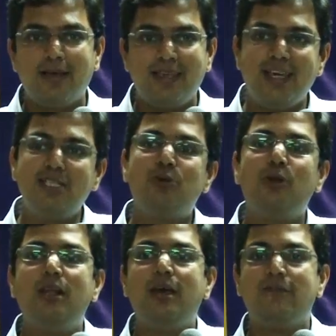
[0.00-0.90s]
Yeah,
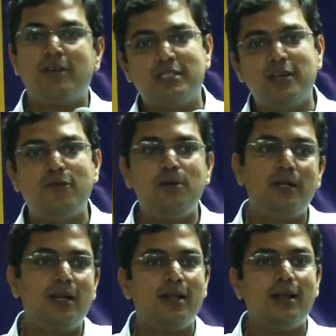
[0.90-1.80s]
cholule, first day phone
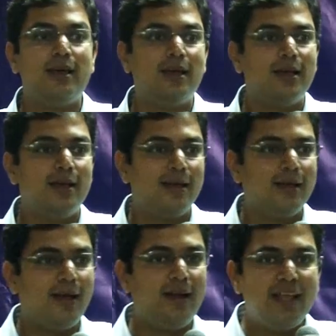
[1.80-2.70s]
paniklanle.
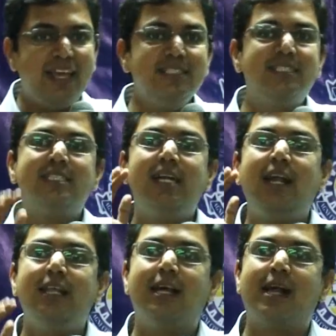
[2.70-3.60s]
And
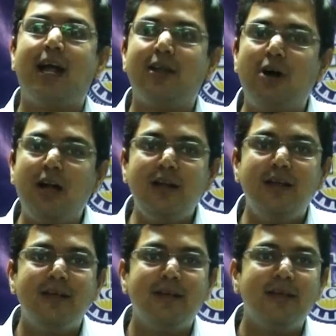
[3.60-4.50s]
instantly the card got
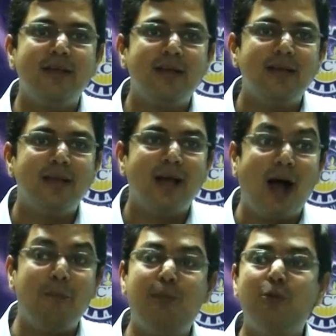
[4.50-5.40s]

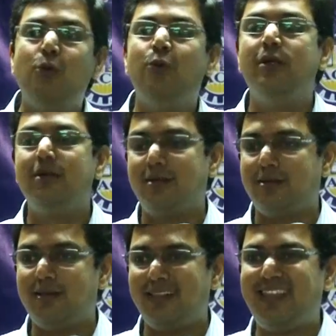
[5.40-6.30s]
approved.
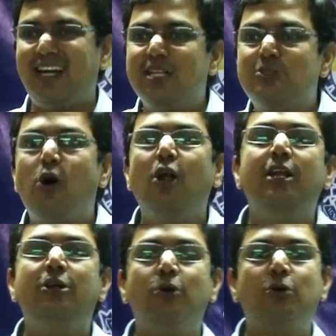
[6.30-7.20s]
That is all
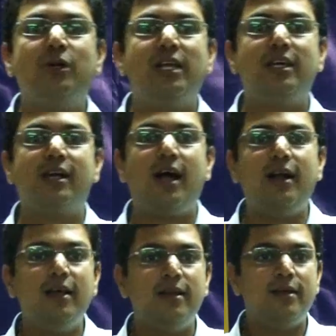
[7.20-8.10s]
it took to get the card
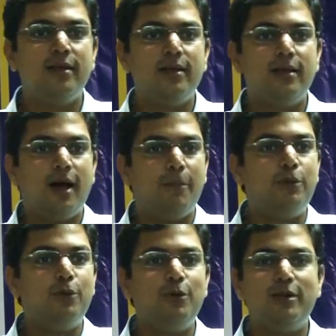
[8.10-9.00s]

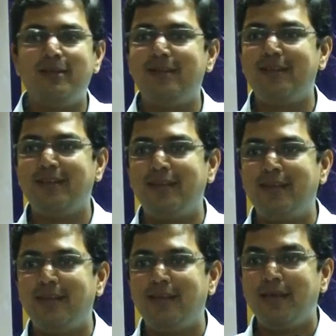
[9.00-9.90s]
approved.
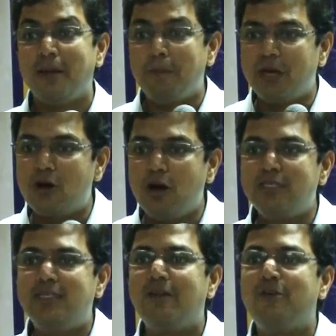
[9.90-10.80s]

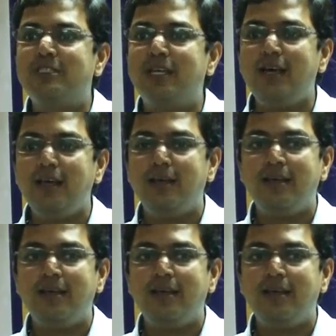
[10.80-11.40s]
Because there was a